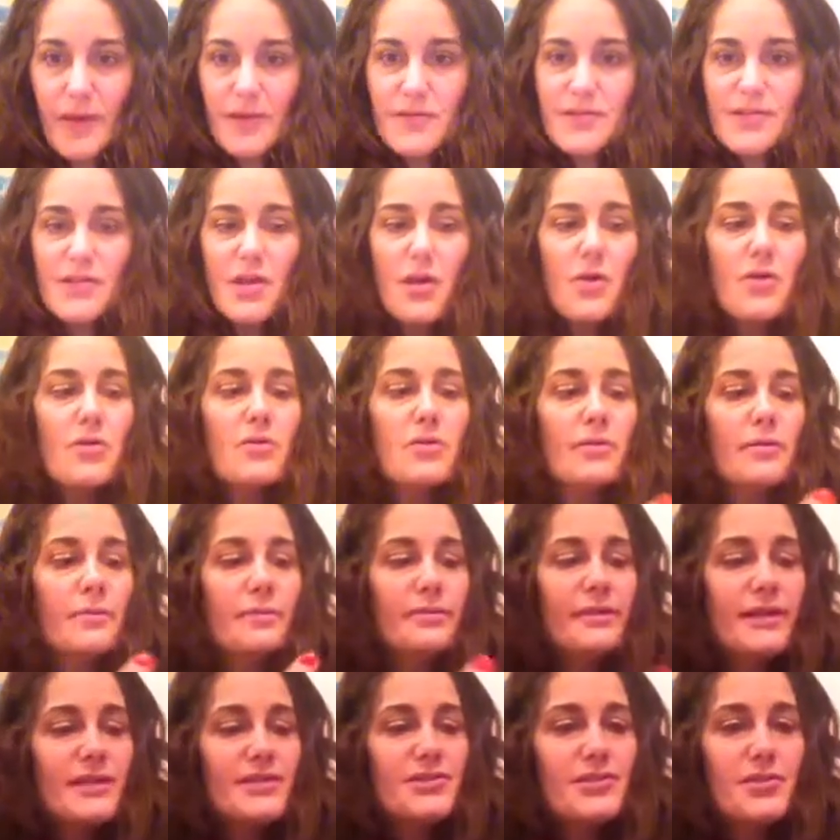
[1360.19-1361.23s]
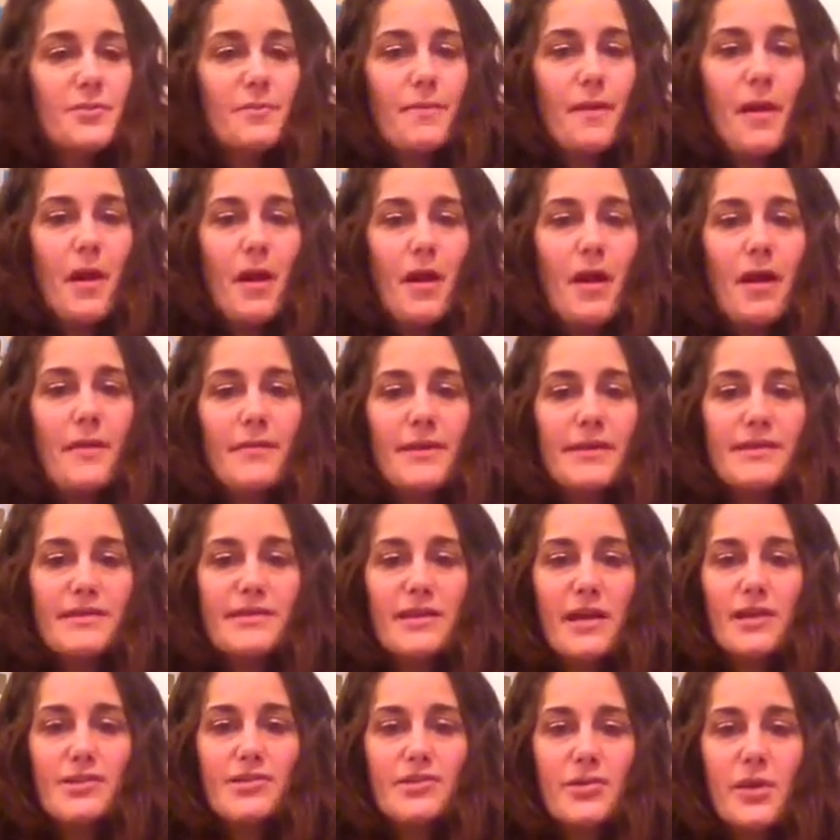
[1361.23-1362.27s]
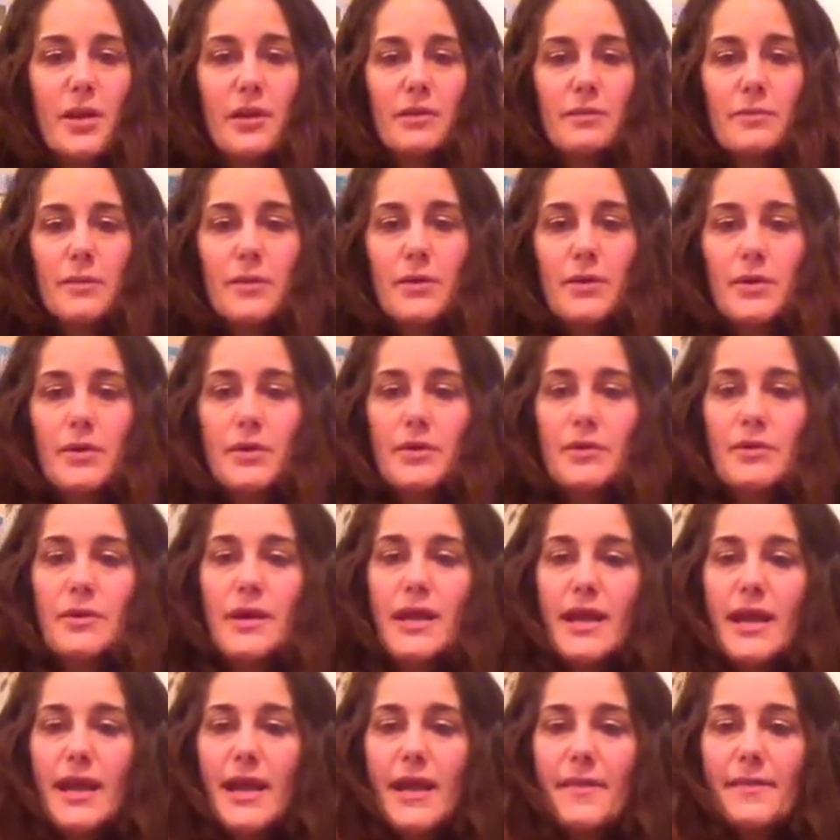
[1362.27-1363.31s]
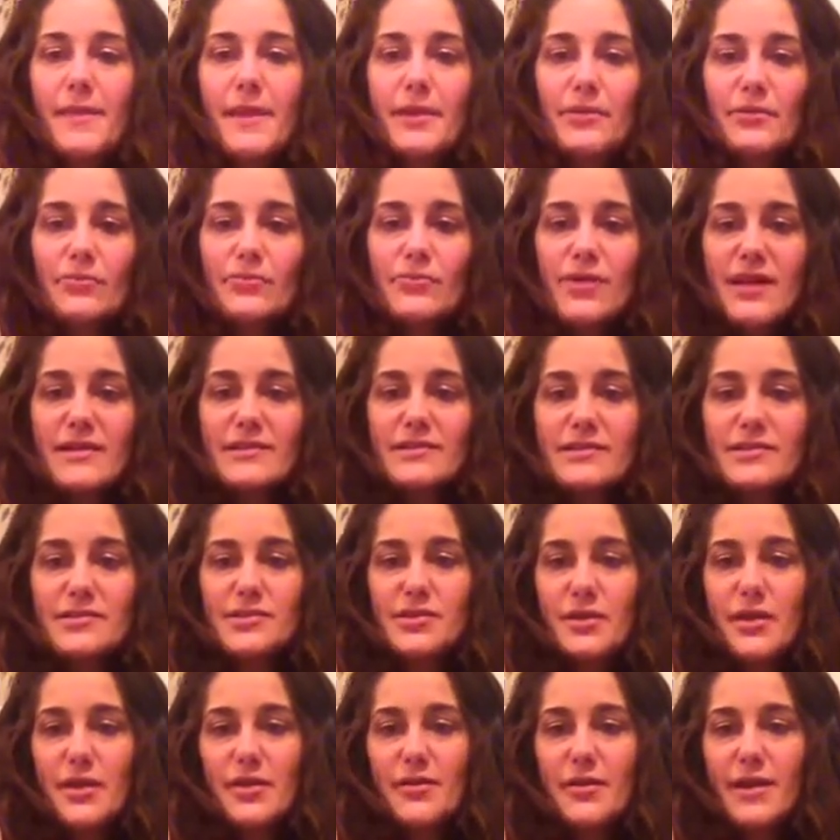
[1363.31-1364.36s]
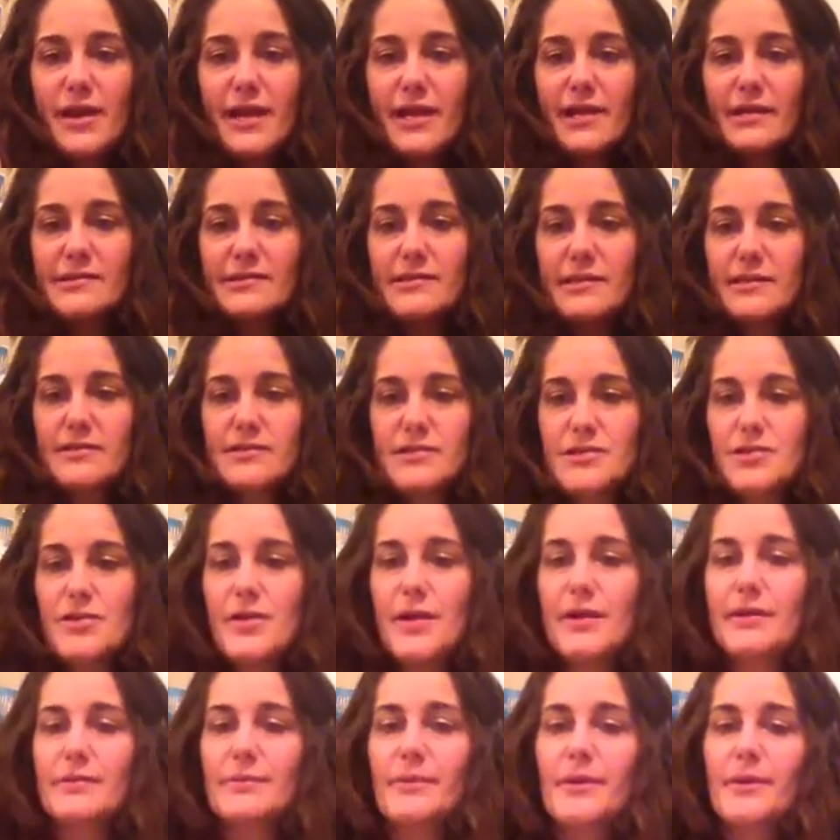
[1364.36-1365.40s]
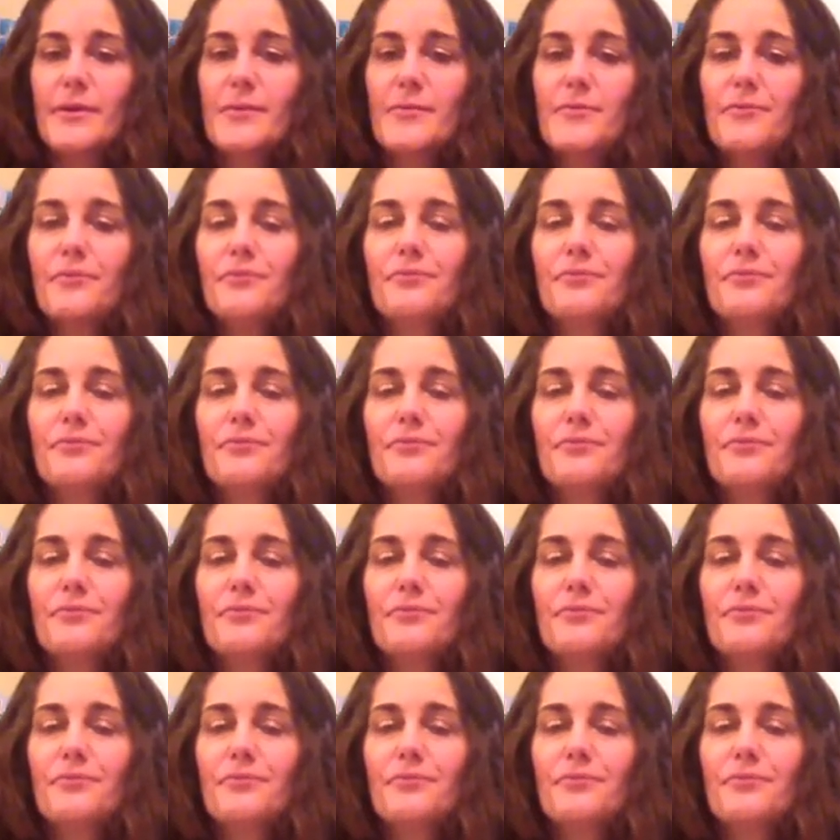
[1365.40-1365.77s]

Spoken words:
So place your palm inside your elbow and then rest your other hand under your elbow.